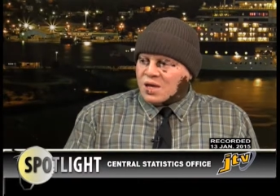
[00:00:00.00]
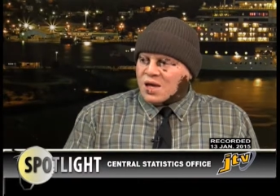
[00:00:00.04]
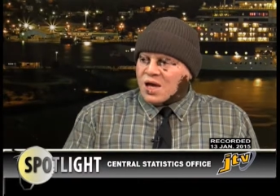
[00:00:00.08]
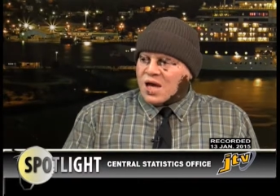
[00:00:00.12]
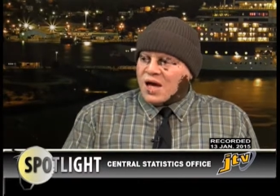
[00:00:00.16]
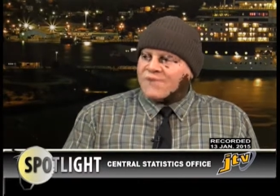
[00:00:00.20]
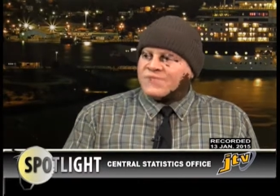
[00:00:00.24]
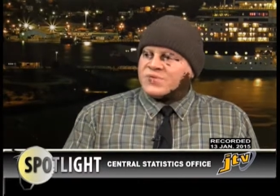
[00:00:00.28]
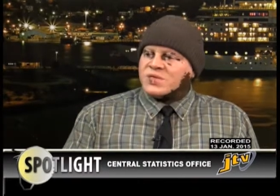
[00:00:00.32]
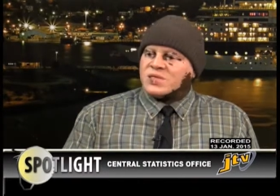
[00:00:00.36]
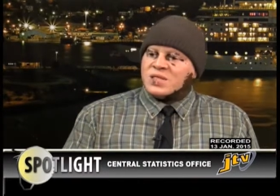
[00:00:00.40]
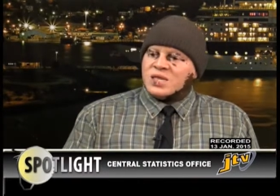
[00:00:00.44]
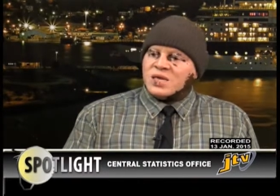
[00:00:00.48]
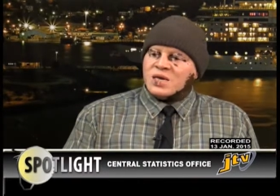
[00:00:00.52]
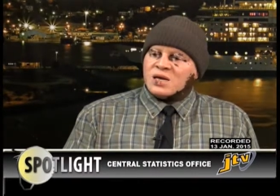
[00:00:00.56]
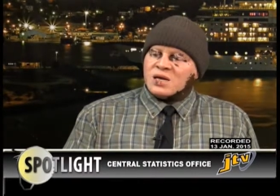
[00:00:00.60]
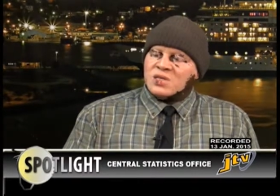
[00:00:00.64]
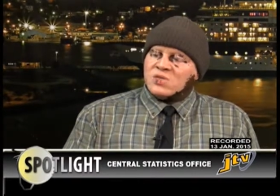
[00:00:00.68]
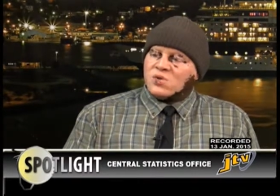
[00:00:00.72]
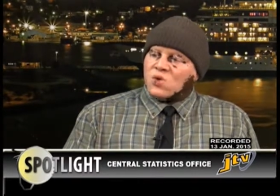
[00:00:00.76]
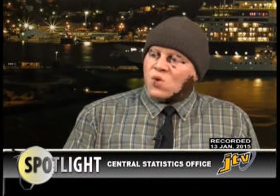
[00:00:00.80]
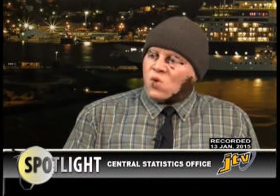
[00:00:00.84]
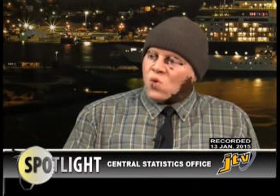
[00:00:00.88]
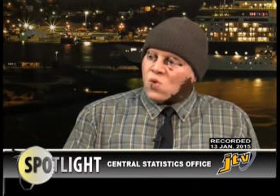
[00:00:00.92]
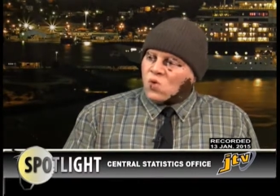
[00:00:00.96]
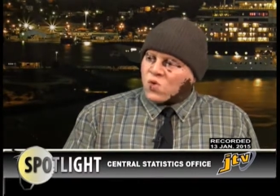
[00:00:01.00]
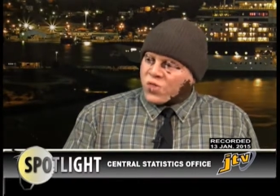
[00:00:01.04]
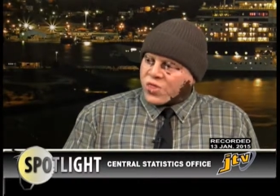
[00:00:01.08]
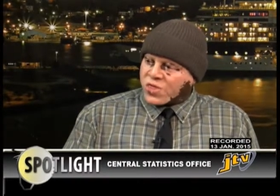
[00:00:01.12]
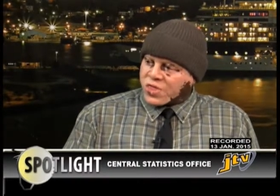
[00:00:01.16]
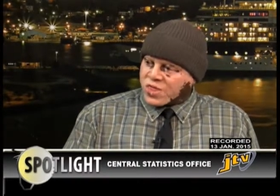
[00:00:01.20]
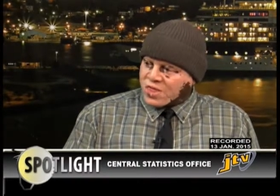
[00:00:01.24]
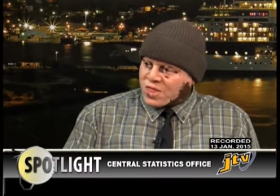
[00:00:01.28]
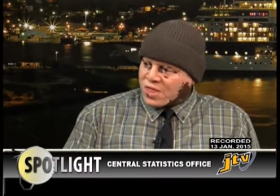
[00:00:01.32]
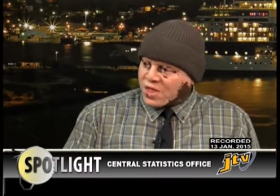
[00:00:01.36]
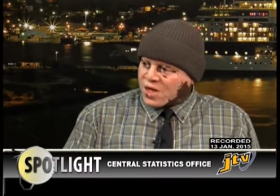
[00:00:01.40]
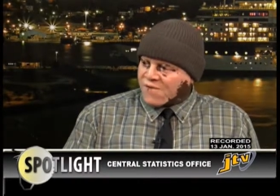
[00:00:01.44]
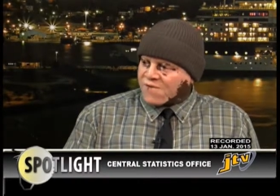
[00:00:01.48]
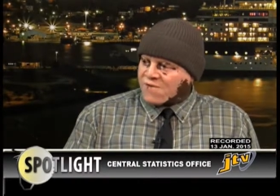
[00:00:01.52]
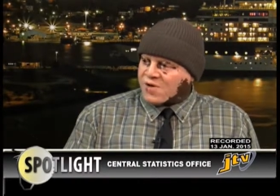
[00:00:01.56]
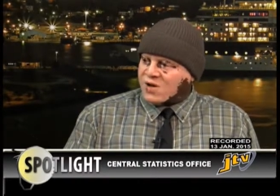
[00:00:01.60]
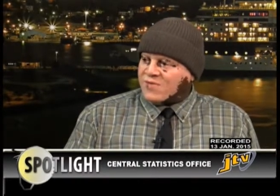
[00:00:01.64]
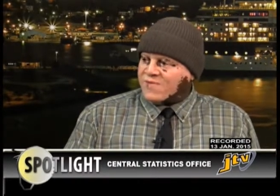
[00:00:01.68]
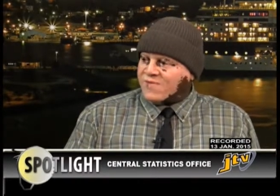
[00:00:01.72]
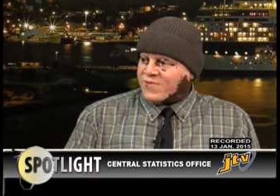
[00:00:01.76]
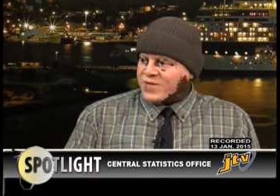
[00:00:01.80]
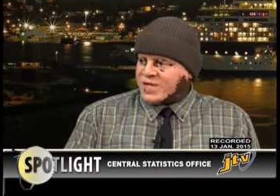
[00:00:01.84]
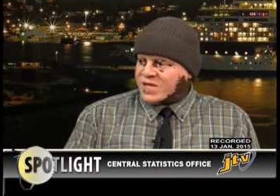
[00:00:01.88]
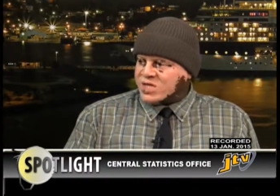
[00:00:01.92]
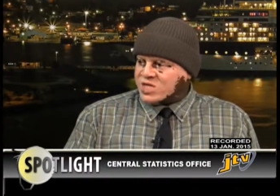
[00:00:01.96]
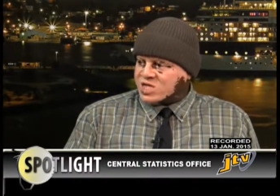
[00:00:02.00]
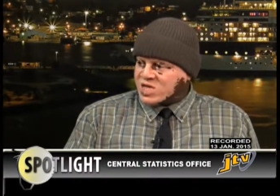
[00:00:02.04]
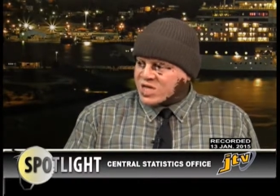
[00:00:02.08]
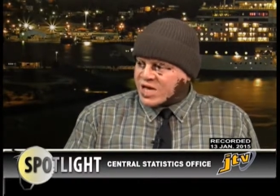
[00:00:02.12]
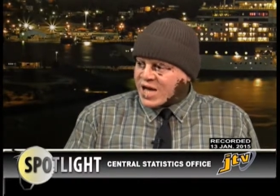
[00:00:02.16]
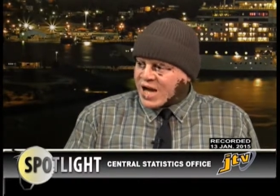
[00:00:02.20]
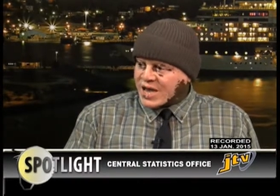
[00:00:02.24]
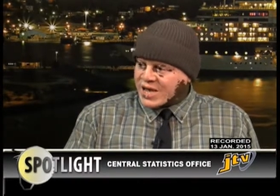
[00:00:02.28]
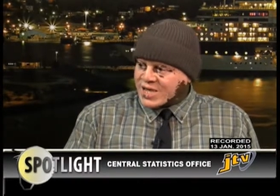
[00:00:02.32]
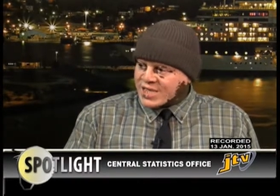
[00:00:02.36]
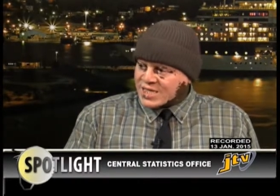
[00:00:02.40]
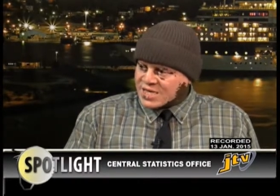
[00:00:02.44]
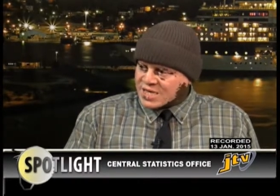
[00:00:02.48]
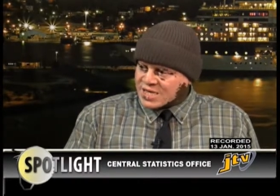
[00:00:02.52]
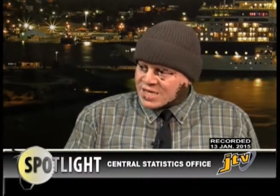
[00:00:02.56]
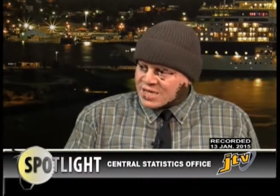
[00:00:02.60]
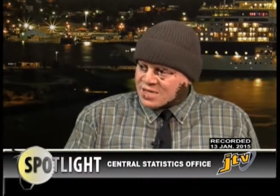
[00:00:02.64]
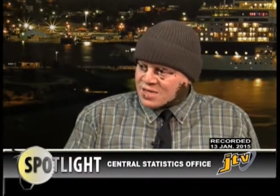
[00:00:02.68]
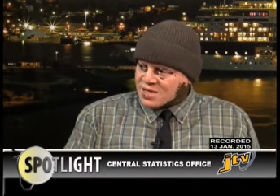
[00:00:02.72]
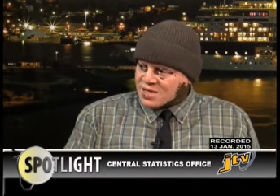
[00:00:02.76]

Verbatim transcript: have to take an oath of confidentiality.